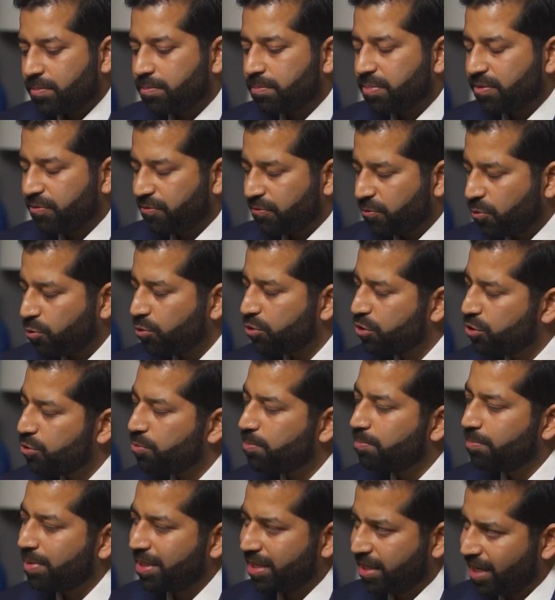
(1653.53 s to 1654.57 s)
Before you
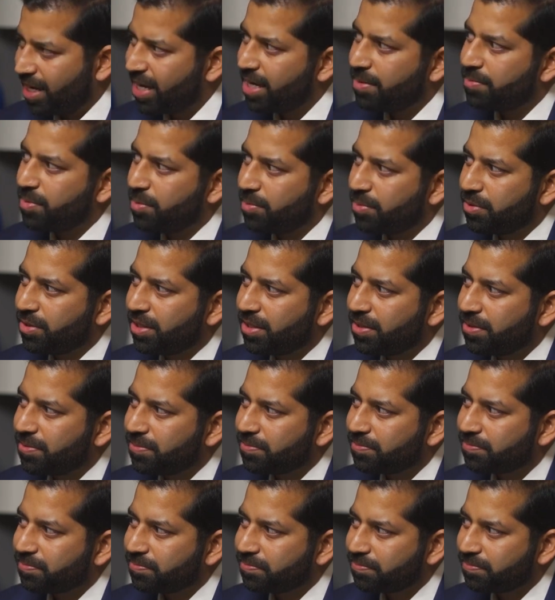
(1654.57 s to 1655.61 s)
became a bully,
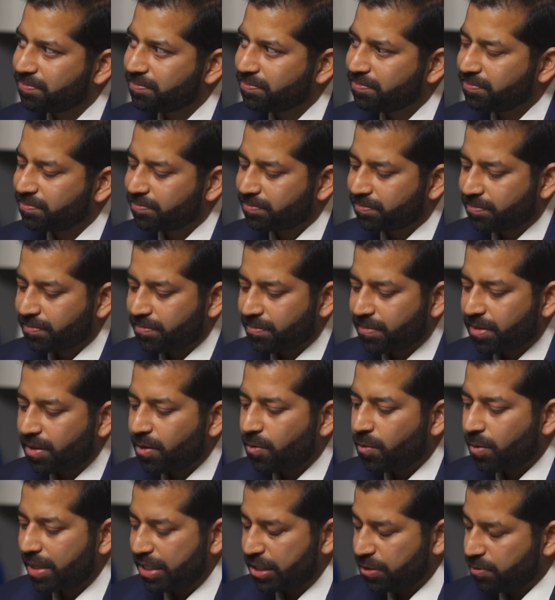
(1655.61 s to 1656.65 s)

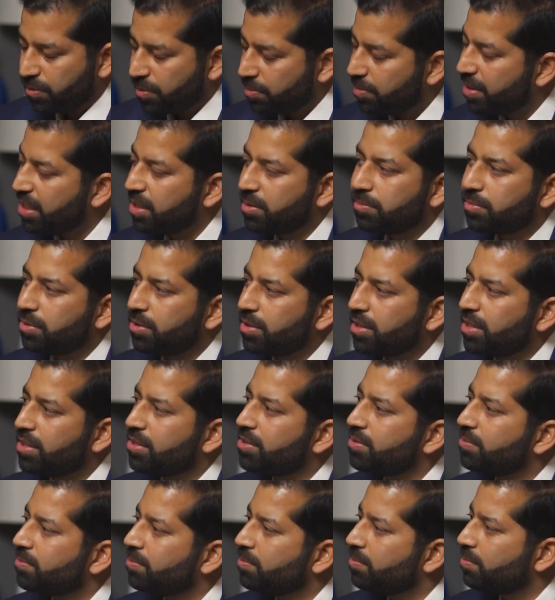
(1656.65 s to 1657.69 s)
when you were being bullied,
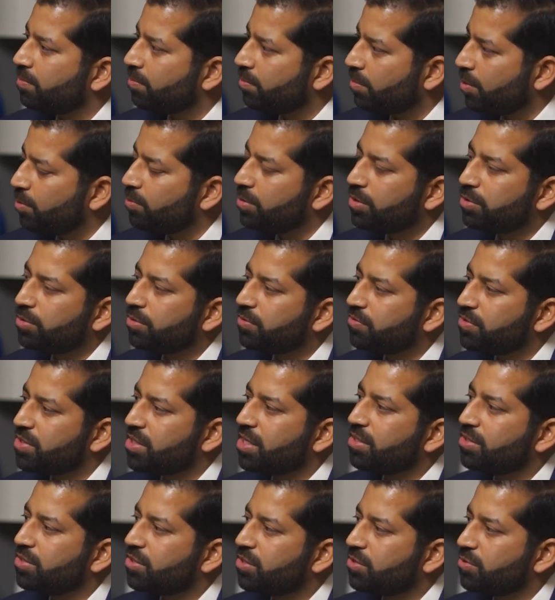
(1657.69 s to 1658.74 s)
what would you have
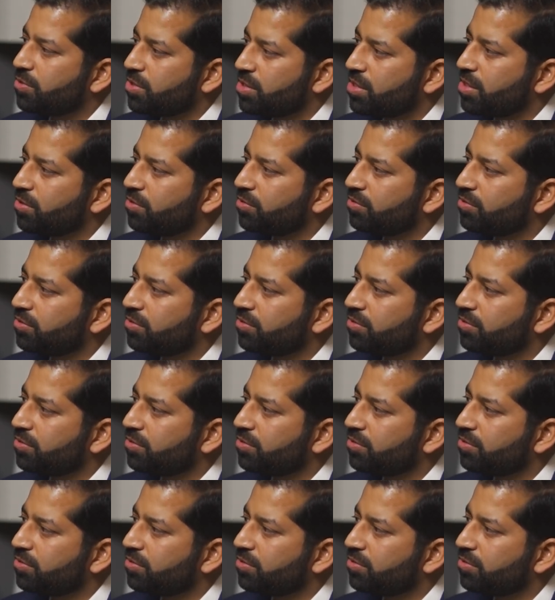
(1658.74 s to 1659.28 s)
said to yourself?